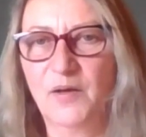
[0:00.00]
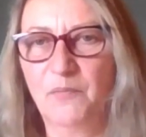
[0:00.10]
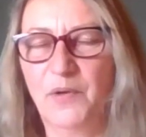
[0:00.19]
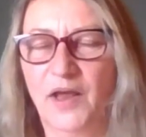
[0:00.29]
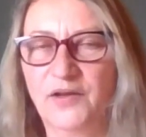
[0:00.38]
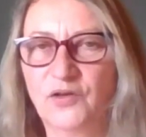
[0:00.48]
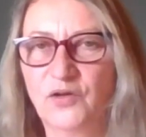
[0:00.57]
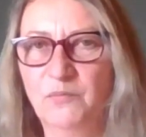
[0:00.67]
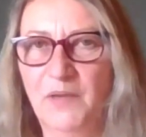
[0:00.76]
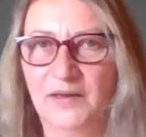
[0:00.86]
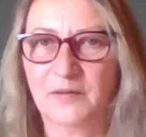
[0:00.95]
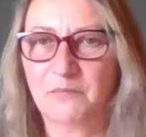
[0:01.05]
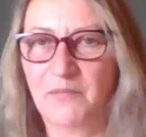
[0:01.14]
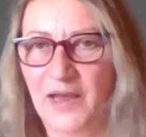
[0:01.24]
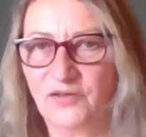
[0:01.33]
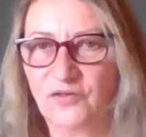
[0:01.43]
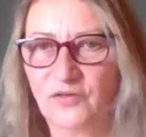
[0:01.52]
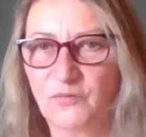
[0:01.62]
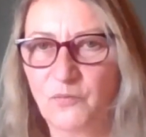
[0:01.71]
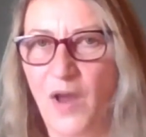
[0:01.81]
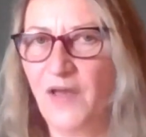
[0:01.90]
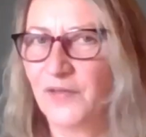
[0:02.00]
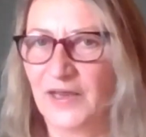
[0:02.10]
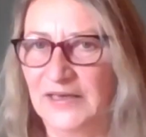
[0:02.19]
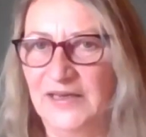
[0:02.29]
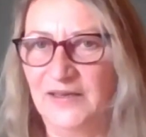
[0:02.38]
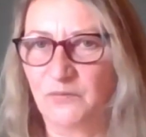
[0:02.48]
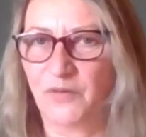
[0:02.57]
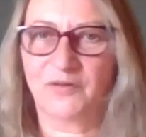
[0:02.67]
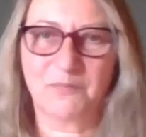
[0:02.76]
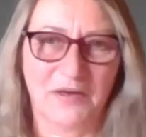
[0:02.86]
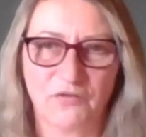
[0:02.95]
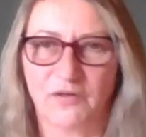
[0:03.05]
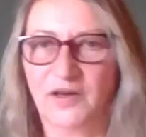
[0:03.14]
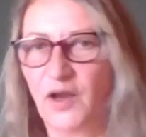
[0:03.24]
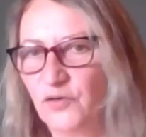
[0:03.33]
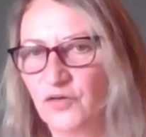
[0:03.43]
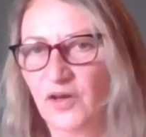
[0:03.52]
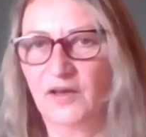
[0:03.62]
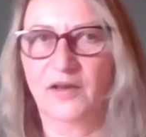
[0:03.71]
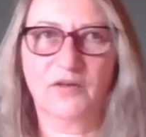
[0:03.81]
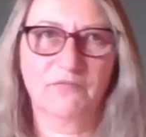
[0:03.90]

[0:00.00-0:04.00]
but I do mix and match whatever they need, whether it's mentoring, coaching,